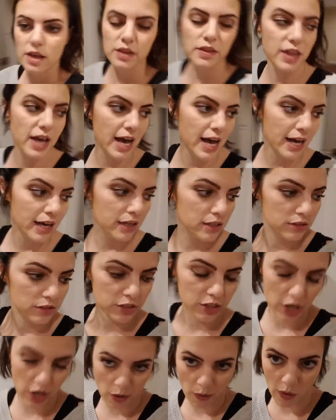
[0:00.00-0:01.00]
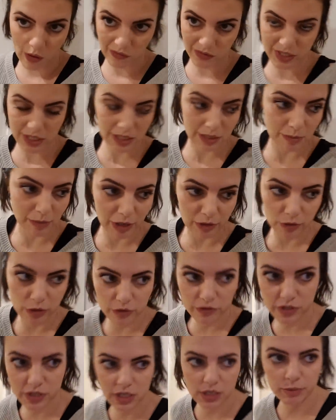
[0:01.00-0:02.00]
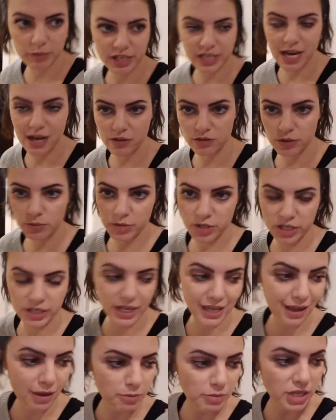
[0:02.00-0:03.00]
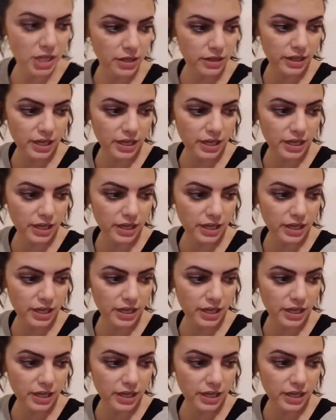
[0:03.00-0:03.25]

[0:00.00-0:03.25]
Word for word: that, you know, obviously my roof's gonna be down, the bird can't be in